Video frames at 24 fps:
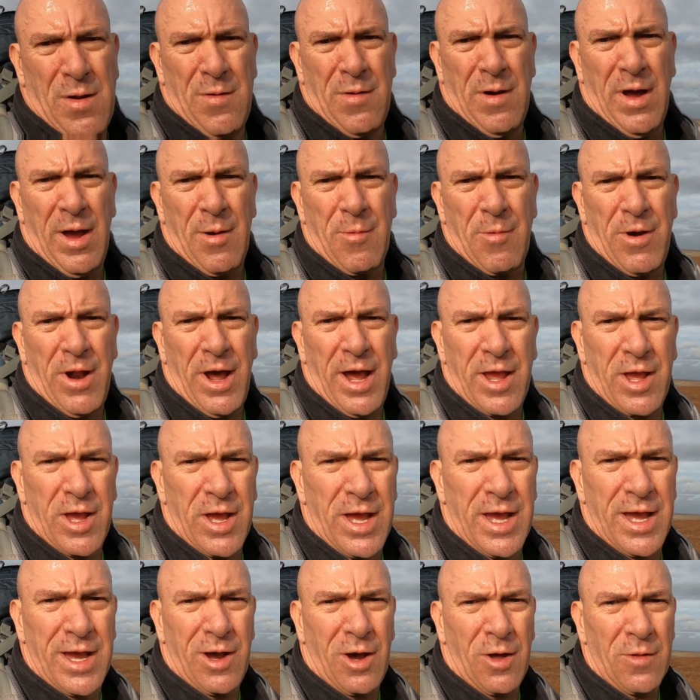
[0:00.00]
Right, we're right
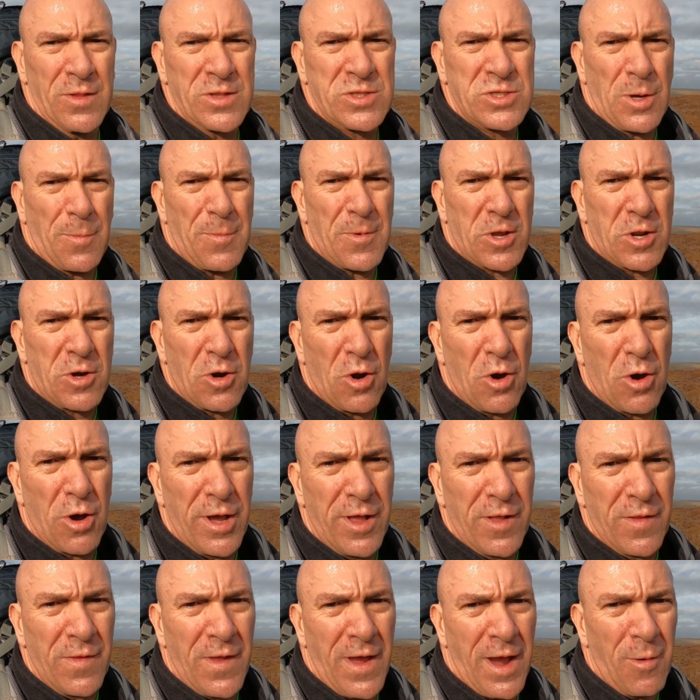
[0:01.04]
on the top of Crow
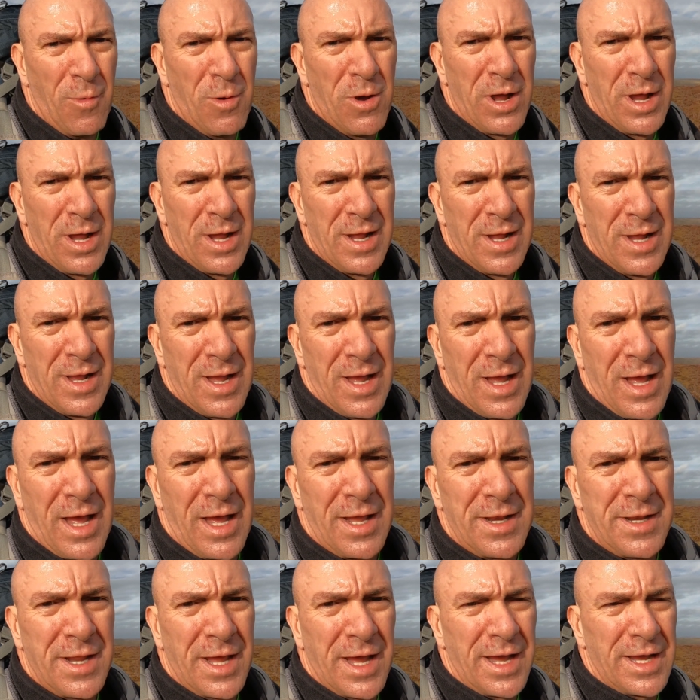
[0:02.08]
Hill now,
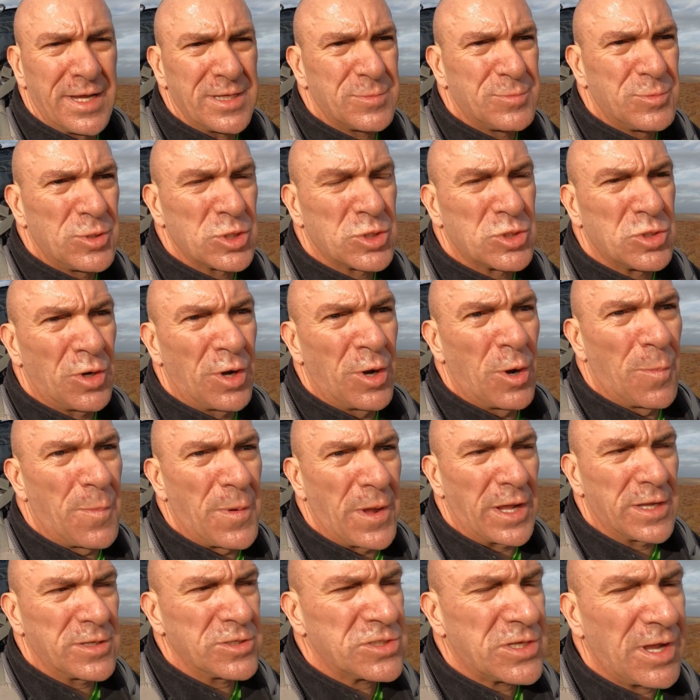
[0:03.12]
and it's just stood up
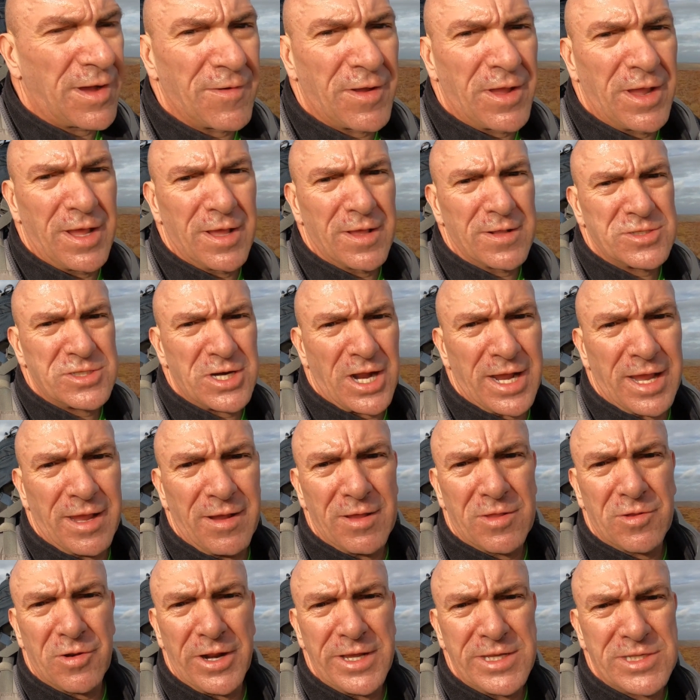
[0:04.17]
here. I'll try and give you a
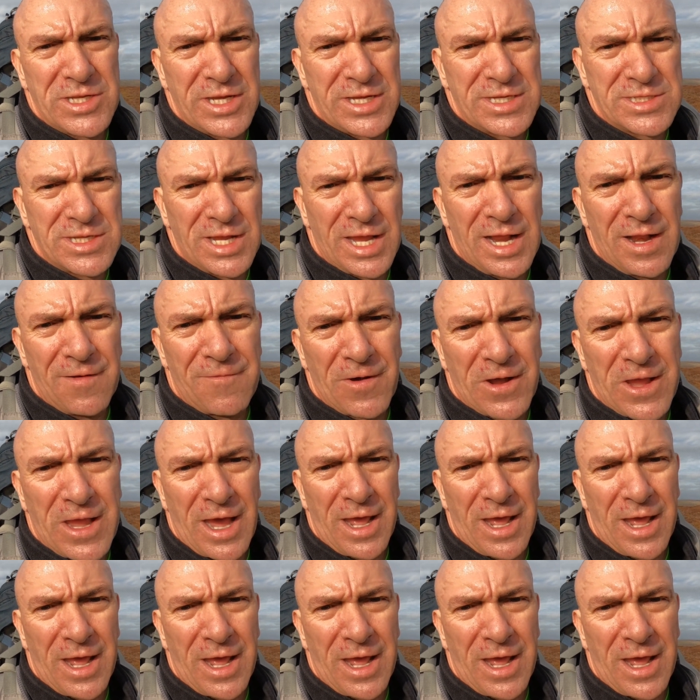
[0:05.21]
360 here if I